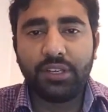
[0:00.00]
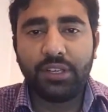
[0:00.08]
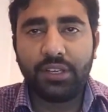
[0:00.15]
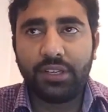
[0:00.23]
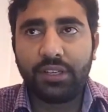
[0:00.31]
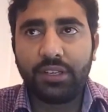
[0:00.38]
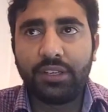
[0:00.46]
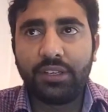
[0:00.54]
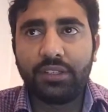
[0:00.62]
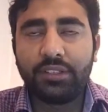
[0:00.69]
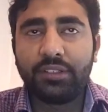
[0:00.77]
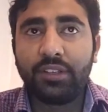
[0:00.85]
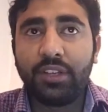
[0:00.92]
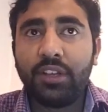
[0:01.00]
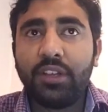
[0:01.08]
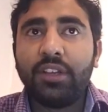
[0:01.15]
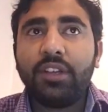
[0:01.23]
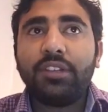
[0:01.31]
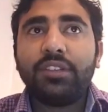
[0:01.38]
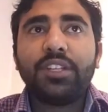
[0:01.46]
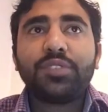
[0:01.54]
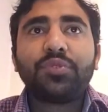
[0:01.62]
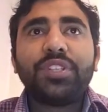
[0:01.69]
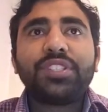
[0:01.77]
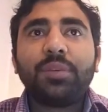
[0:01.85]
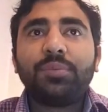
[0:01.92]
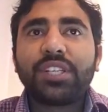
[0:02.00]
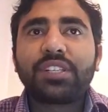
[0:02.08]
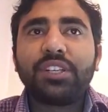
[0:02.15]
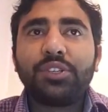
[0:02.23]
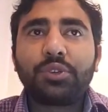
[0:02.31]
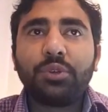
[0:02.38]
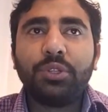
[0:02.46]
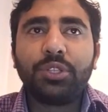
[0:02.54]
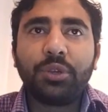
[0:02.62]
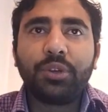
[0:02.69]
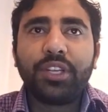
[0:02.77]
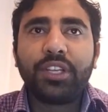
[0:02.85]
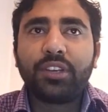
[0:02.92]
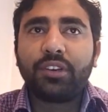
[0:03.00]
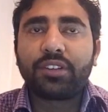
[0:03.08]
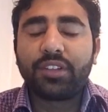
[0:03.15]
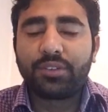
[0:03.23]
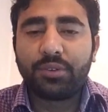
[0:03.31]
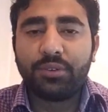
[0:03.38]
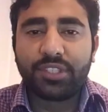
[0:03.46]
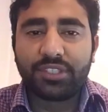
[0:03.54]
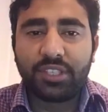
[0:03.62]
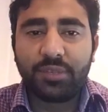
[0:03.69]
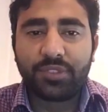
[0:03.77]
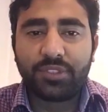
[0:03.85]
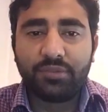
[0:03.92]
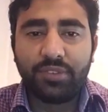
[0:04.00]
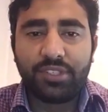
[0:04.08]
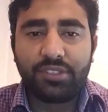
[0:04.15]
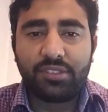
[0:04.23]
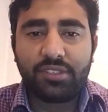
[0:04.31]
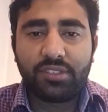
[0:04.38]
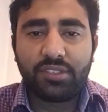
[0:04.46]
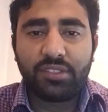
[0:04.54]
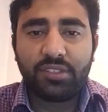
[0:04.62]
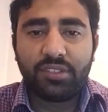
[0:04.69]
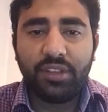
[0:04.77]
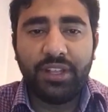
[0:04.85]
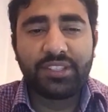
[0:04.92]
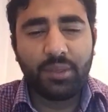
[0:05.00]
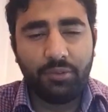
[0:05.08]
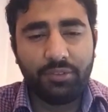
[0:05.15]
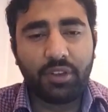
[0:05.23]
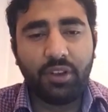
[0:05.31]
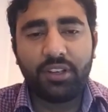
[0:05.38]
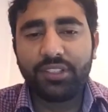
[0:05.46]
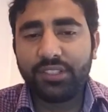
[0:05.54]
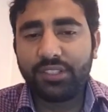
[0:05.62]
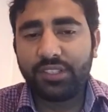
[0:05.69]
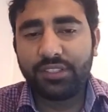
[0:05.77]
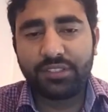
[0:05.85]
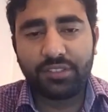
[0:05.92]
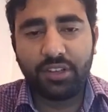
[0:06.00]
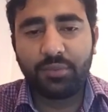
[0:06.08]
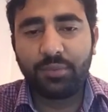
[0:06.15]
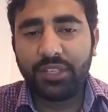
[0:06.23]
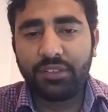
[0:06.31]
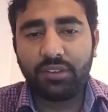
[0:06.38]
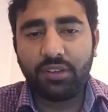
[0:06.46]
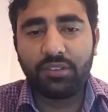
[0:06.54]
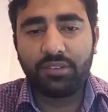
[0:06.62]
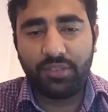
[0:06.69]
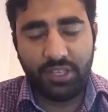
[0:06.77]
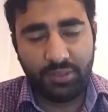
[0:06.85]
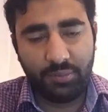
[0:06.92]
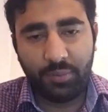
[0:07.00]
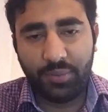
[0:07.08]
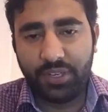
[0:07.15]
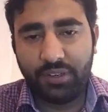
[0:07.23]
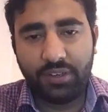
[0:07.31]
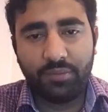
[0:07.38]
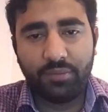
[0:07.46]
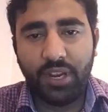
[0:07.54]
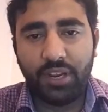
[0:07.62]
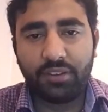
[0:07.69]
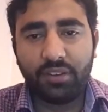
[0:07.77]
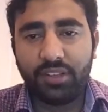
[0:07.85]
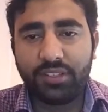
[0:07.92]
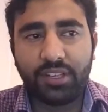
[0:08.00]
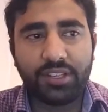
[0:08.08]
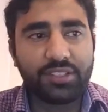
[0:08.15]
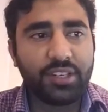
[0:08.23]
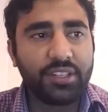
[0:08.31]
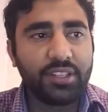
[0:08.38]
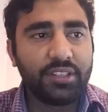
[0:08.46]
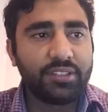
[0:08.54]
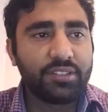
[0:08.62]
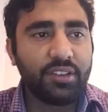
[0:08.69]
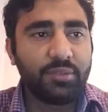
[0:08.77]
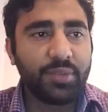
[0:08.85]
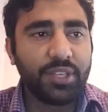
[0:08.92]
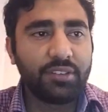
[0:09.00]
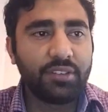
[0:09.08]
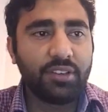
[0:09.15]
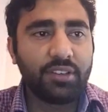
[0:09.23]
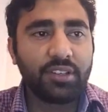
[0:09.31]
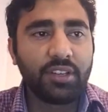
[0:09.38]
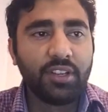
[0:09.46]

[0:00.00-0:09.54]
And uh, there's one subject, control theory or control systems, which in some of the colleges it's not being taught. I remember in my college, RJT, it's not being taught.